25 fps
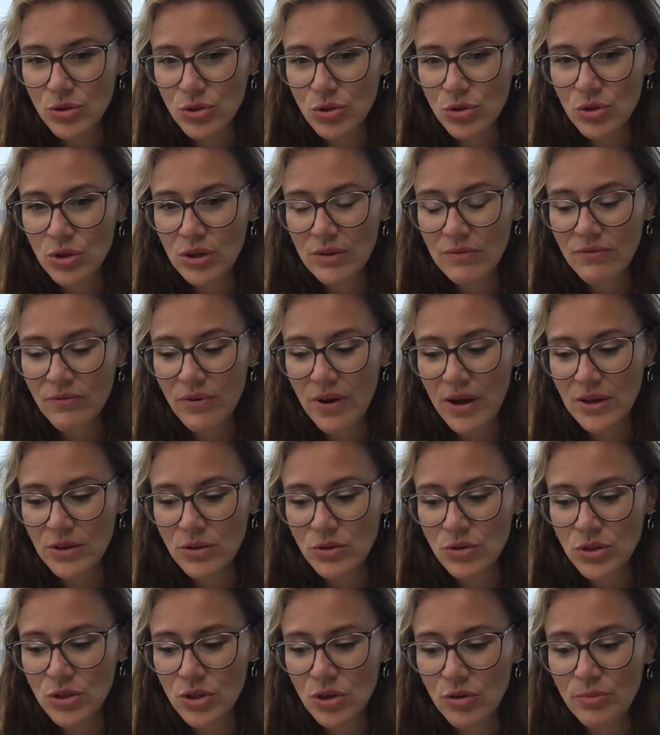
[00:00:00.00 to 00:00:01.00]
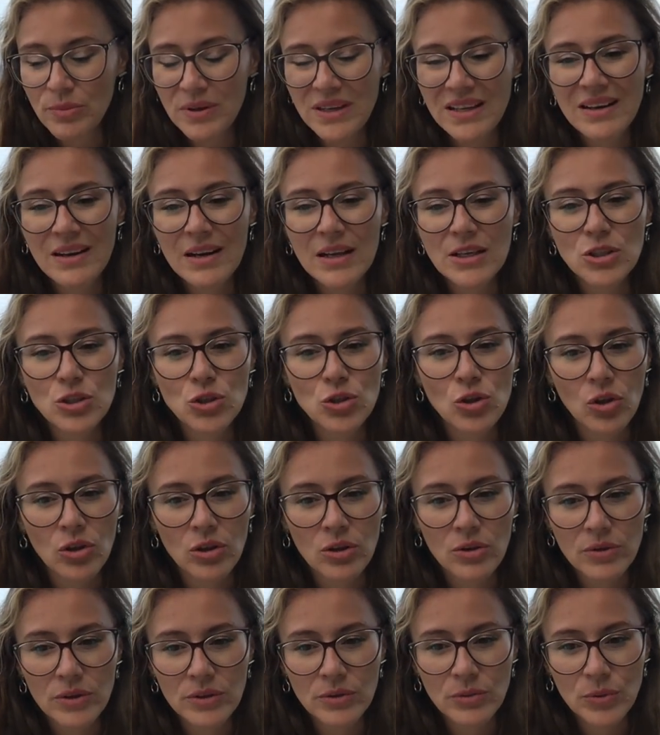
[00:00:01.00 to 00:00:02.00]
So you can find yourself being less
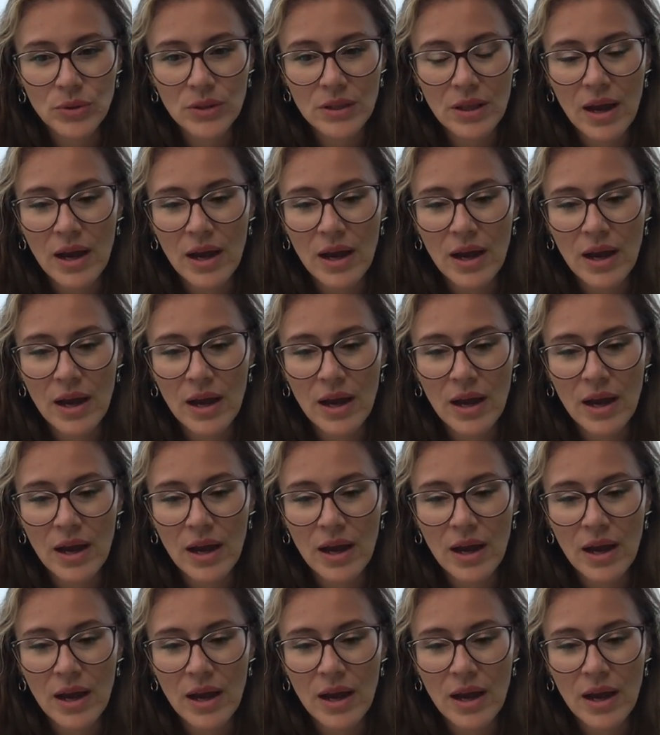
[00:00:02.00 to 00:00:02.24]
tolerant with